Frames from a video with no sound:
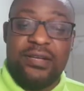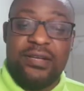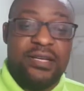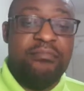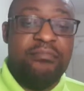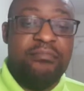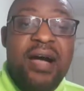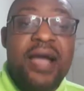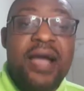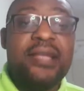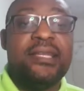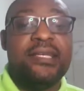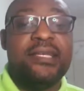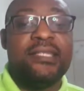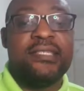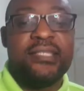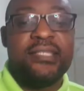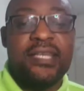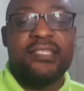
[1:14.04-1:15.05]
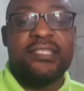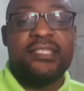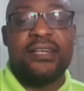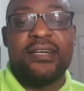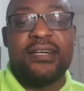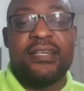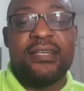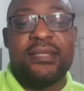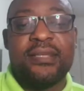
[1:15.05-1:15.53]
man is
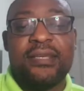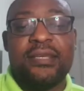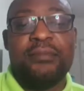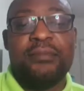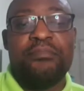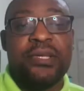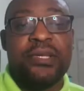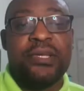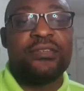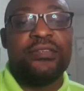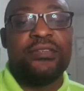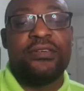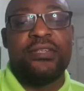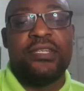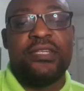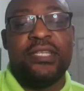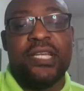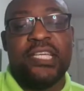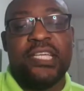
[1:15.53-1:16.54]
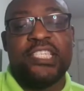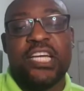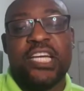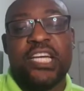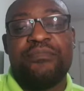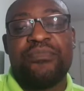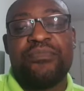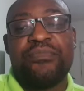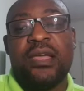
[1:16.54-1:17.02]
naturally personal in
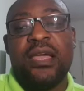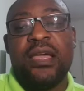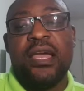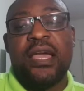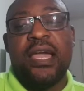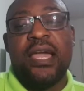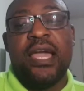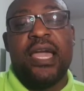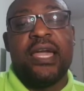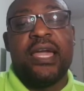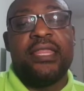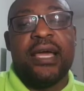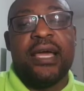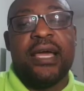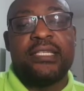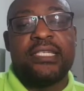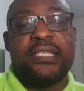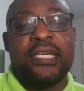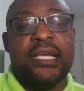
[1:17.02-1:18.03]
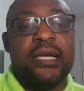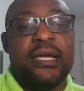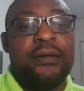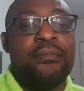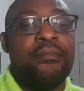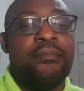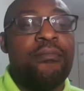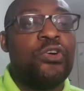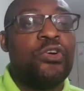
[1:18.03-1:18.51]
nature, and that
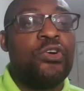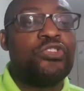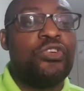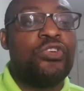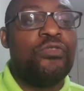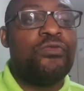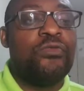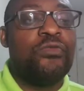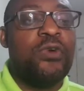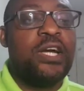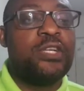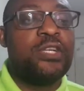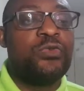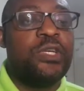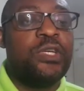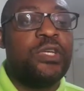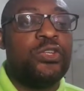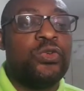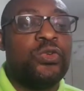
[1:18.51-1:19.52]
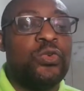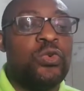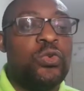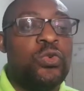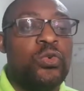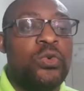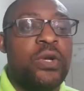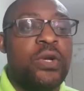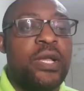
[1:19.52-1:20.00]
most of what we
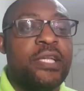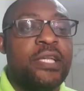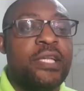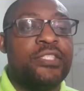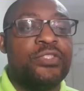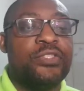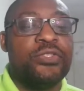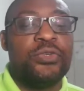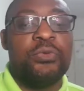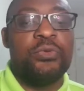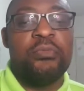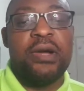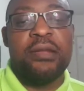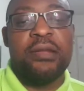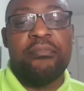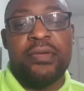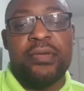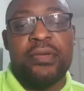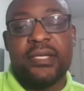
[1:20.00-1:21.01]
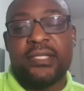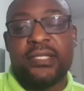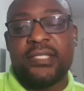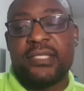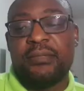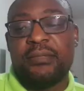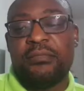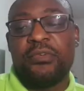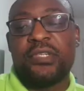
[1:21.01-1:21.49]
do as human
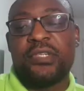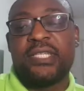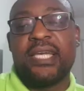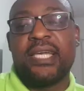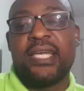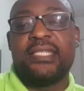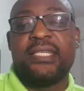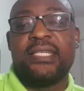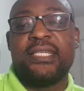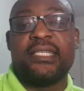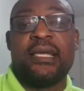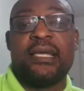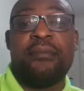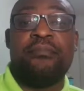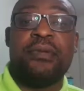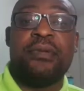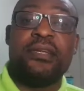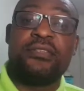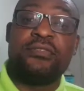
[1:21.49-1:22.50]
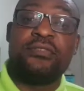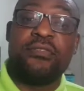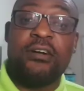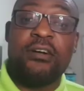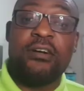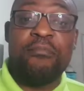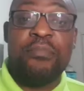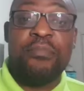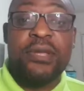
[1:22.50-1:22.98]
beings in most cases are based on
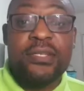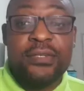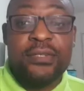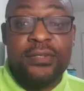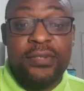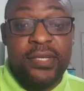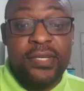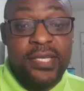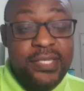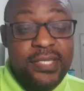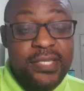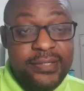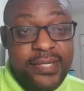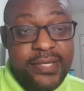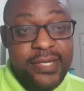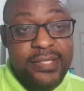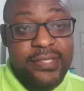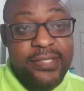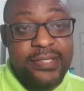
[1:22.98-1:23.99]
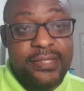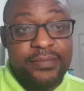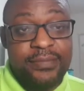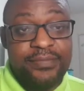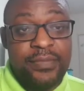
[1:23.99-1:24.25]
our personal interest.